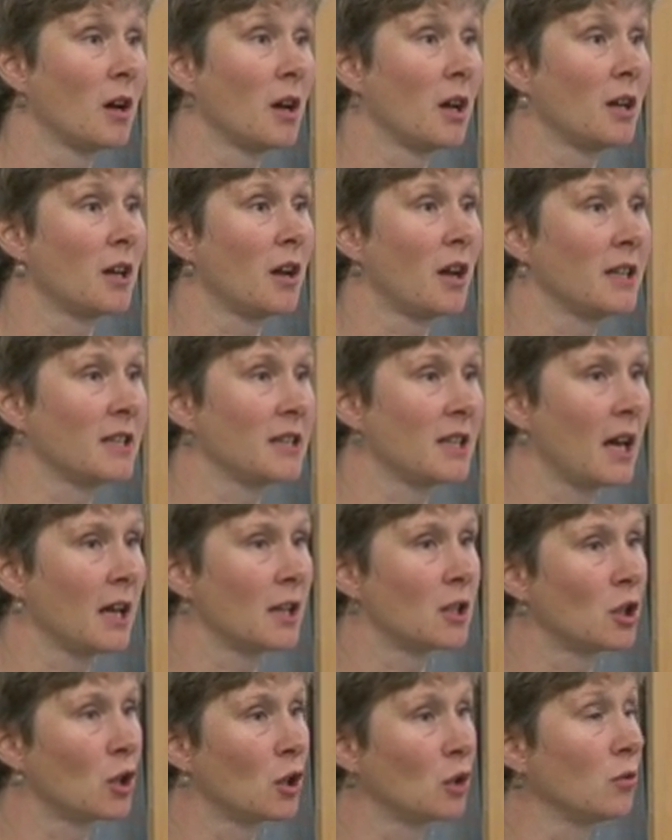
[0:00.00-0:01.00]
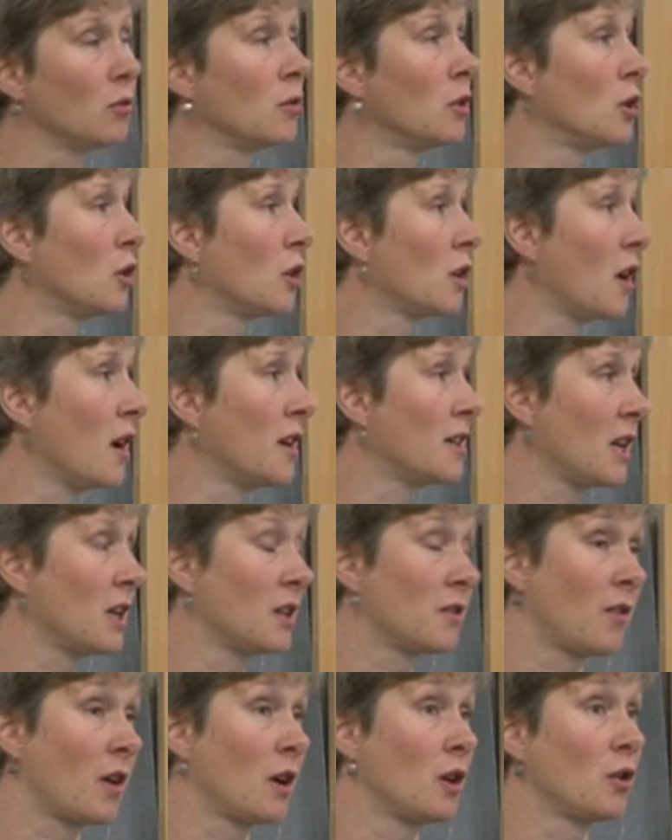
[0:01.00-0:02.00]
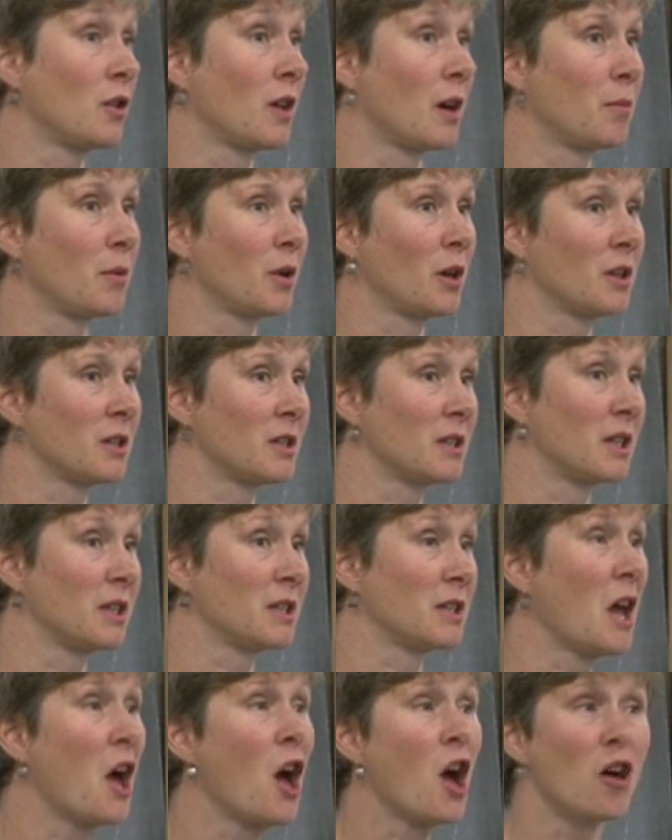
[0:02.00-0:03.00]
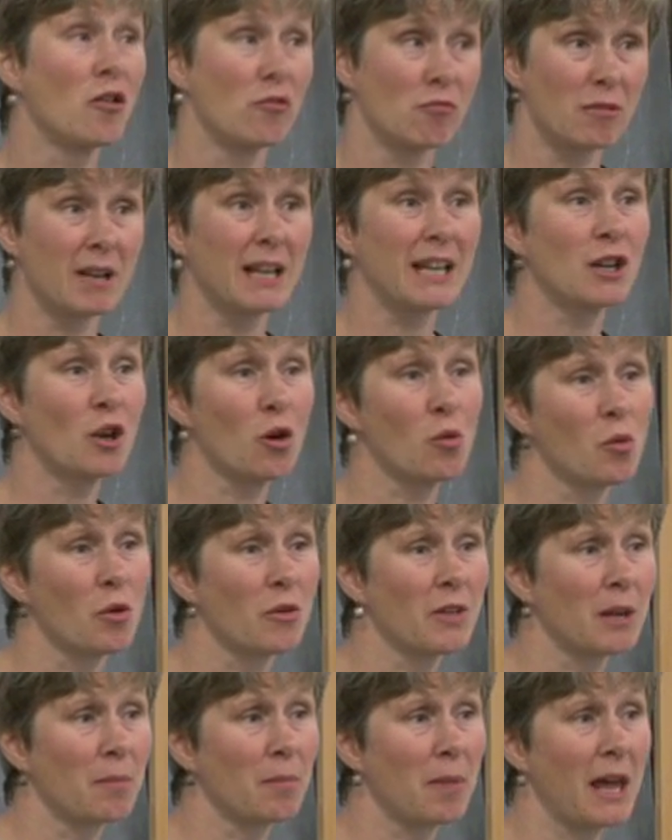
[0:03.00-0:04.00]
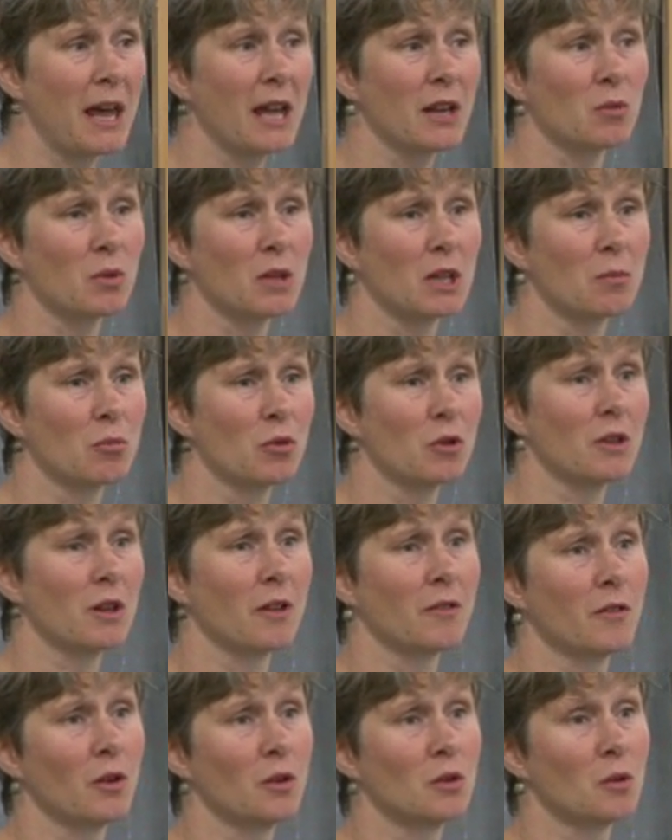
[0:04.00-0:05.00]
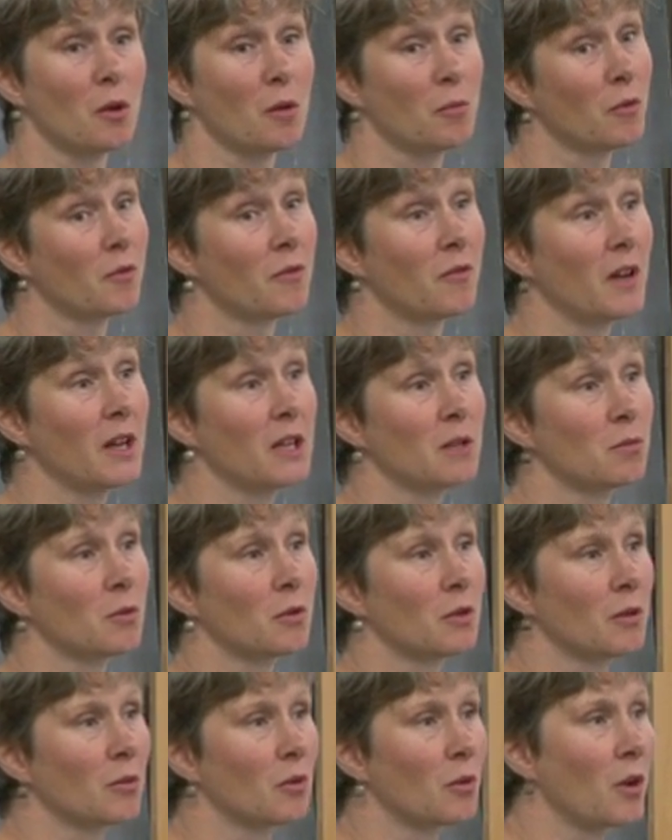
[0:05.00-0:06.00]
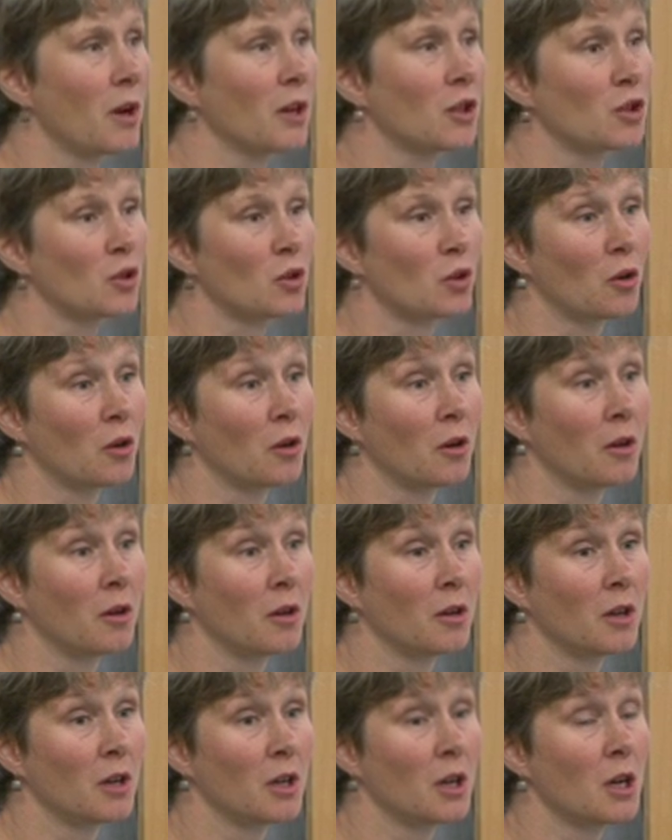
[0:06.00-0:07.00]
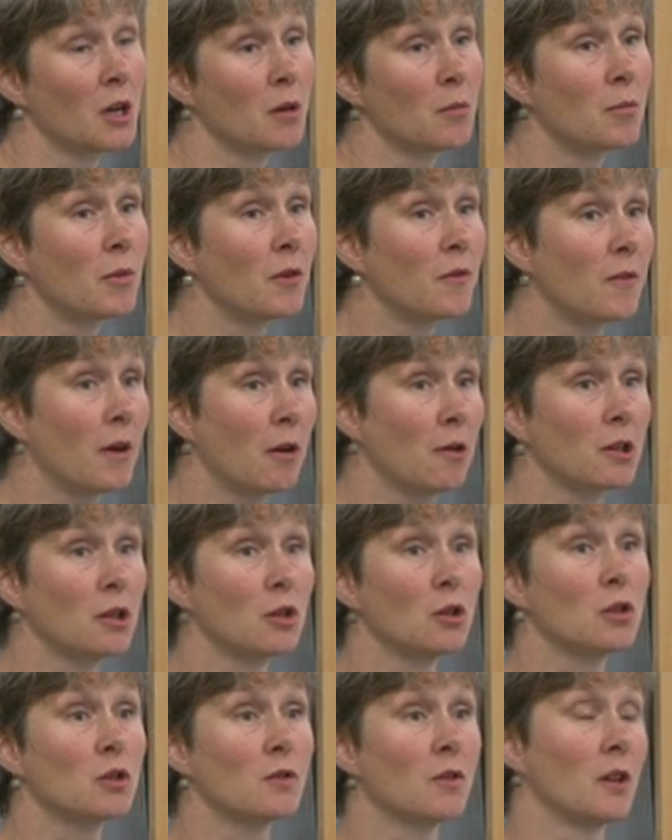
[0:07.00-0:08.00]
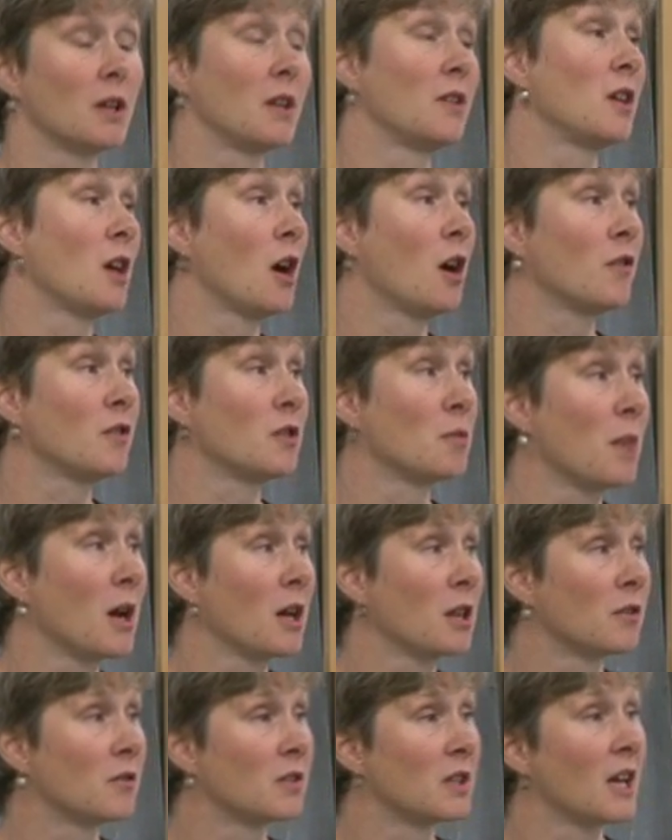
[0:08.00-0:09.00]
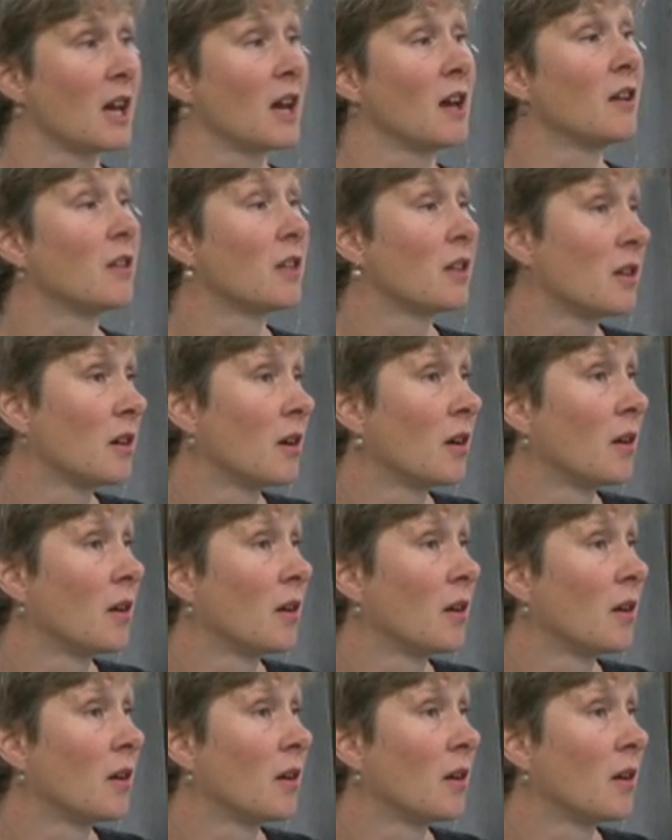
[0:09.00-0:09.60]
Nice tattoo, you can identify who that person is. Really not what they planned when they put that photo up on Facebook, I'm quite sure, but very useful in the aftermath of a death.